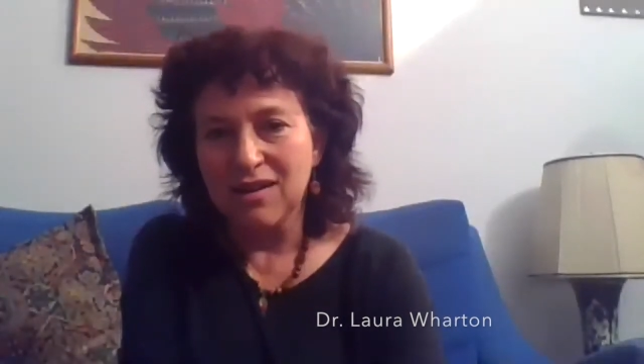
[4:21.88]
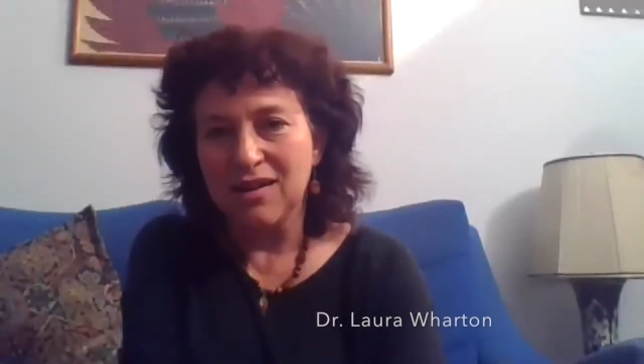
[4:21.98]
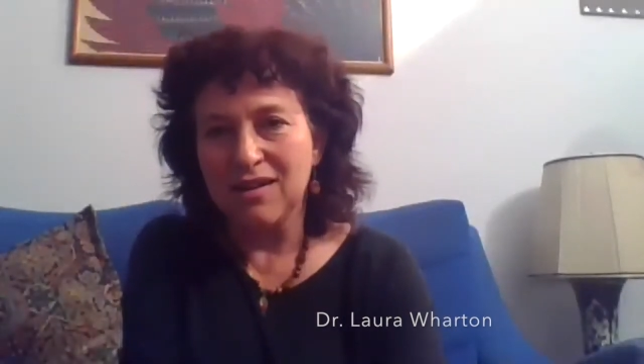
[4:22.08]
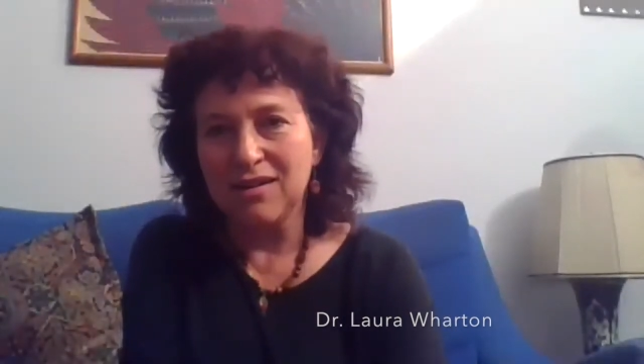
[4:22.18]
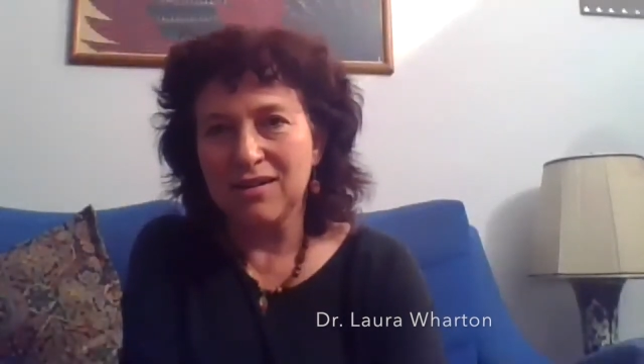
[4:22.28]

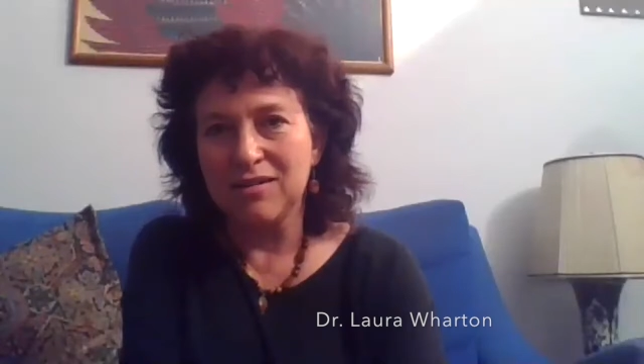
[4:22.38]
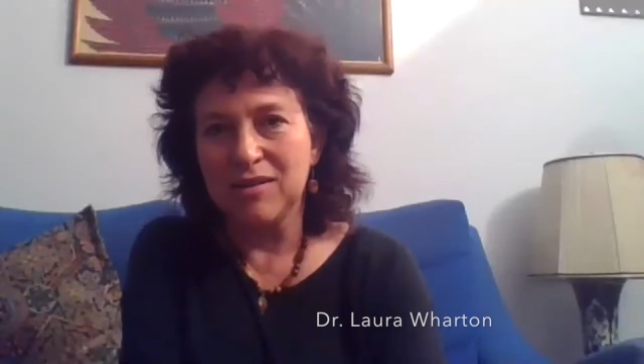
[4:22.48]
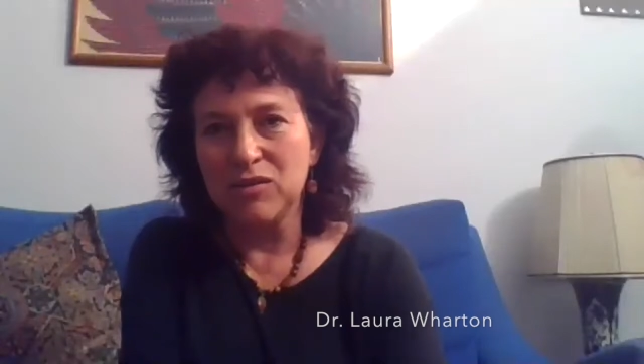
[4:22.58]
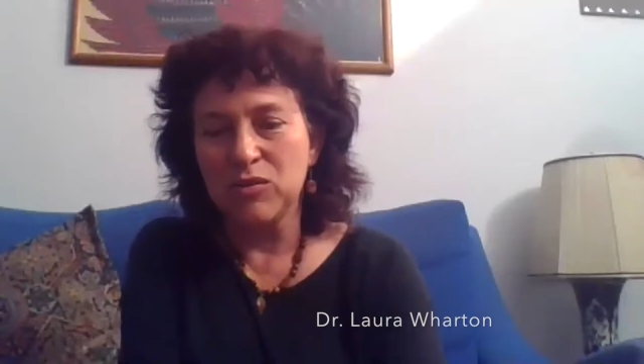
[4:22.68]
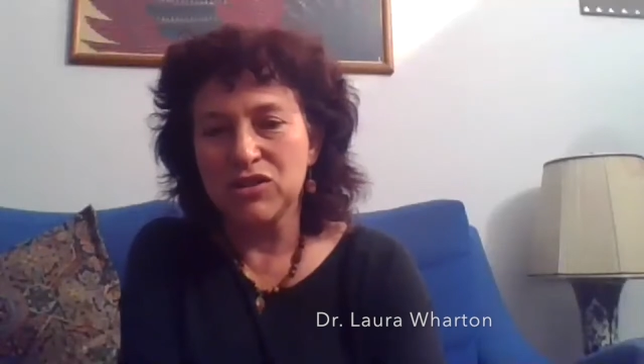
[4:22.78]

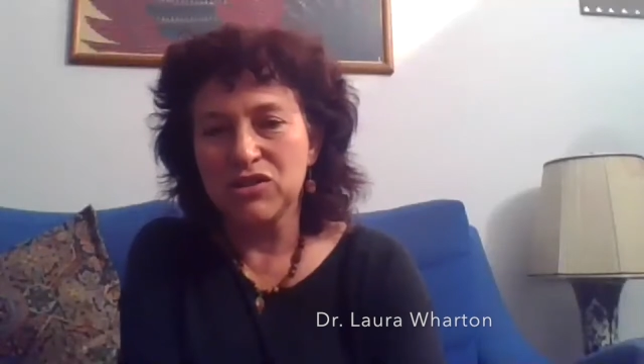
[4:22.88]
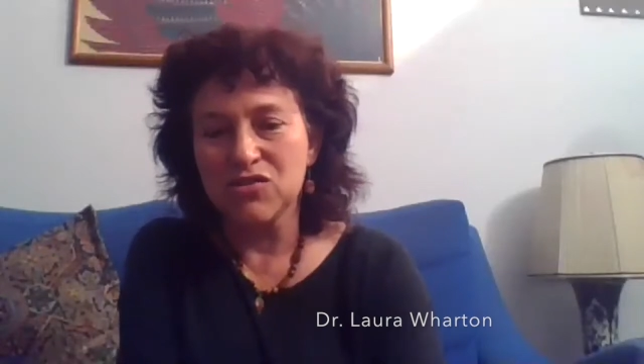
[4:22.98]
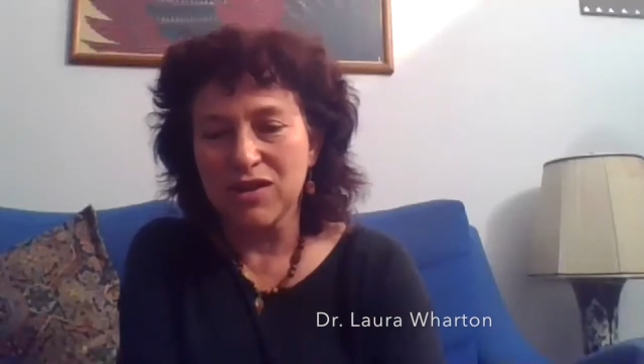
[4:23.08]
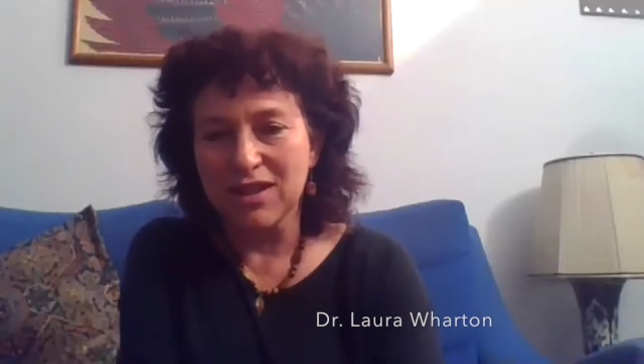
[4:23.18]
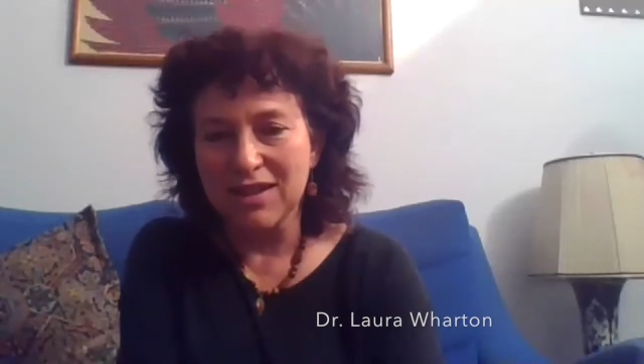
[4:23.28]
in which
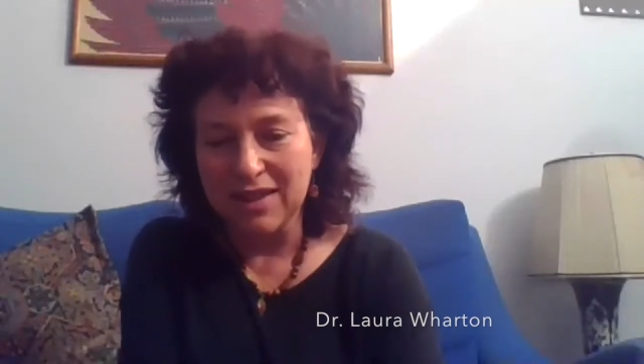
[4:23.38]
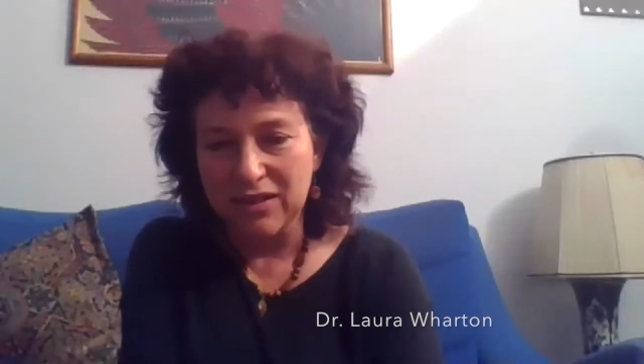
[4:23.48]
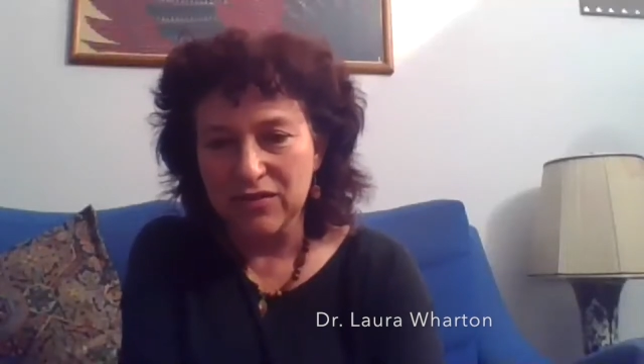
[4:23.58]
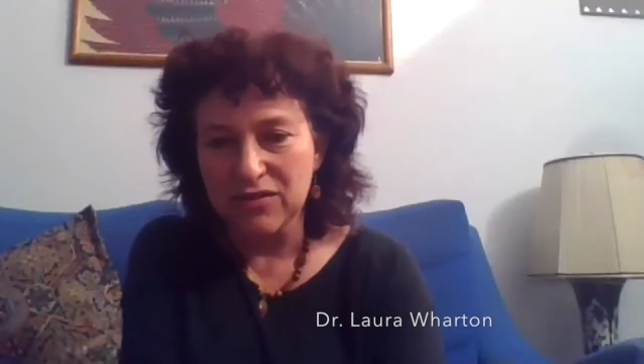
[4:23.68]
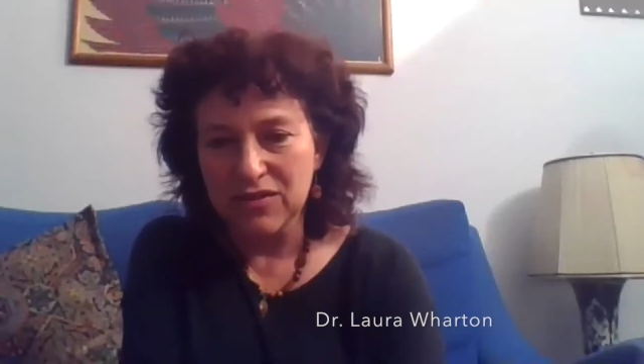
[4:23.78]

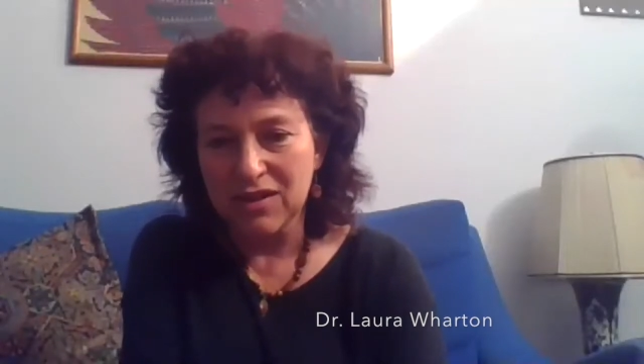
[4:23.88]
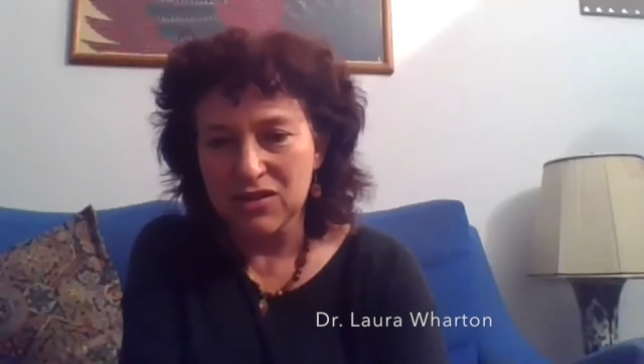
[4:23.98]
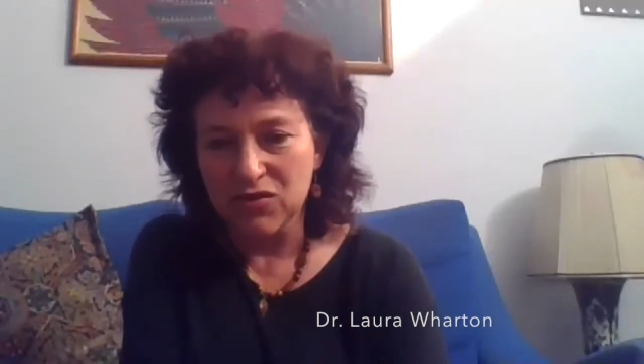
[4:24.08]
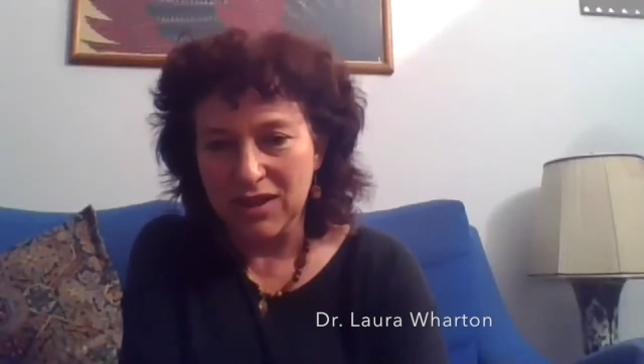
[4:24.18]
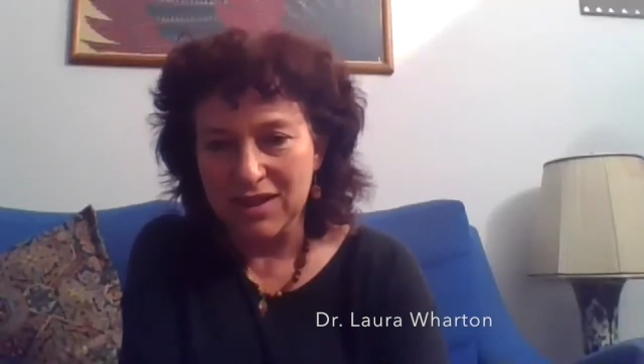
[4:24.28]

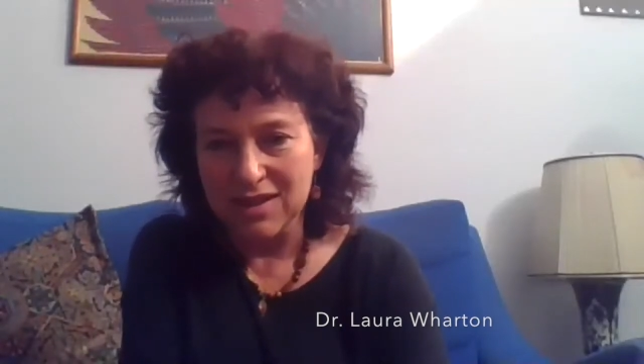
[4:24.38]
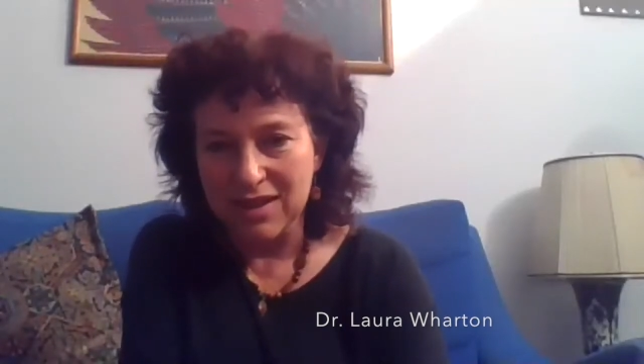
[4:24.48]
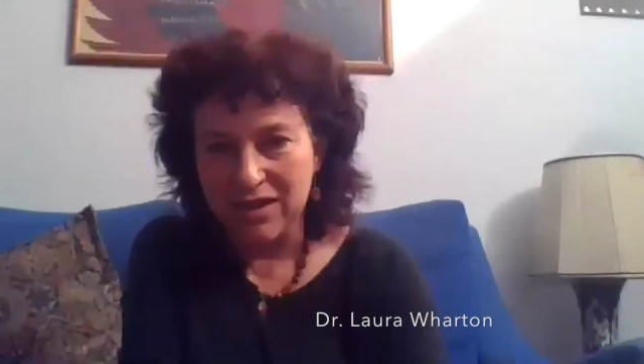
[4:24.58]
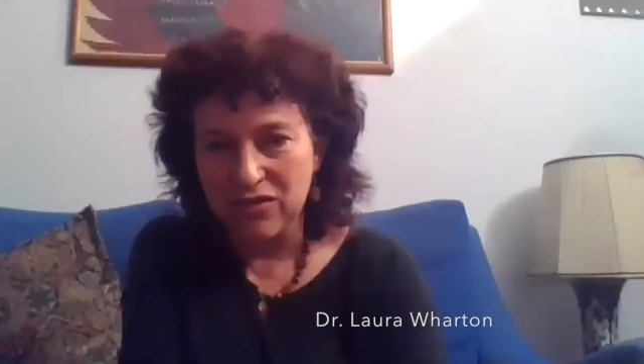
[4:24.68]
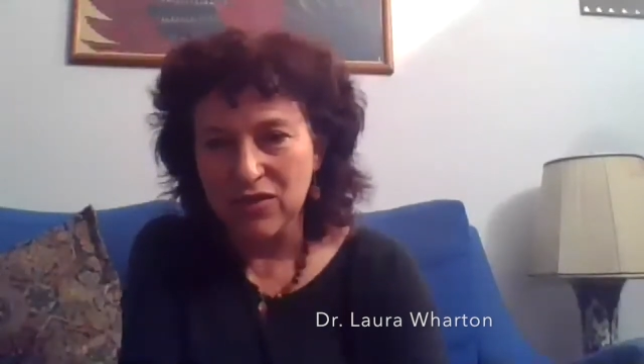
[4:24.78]
Israelis
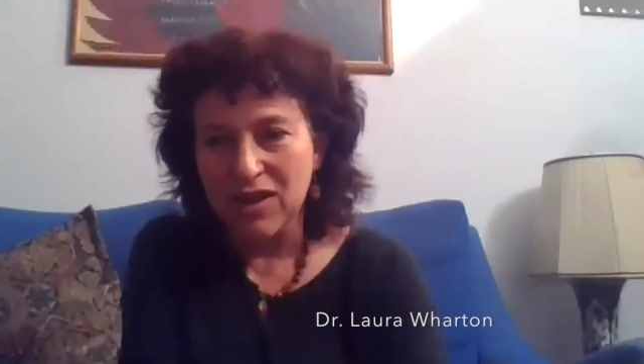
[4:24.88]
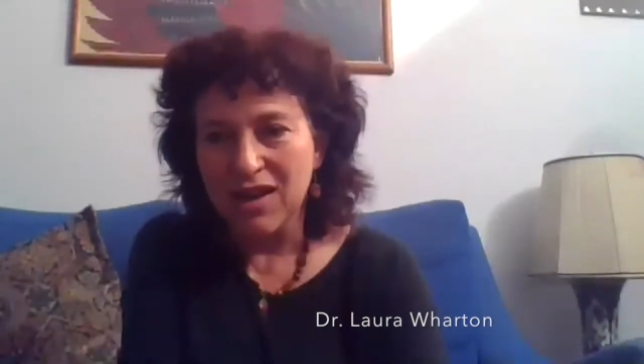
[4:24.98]
live,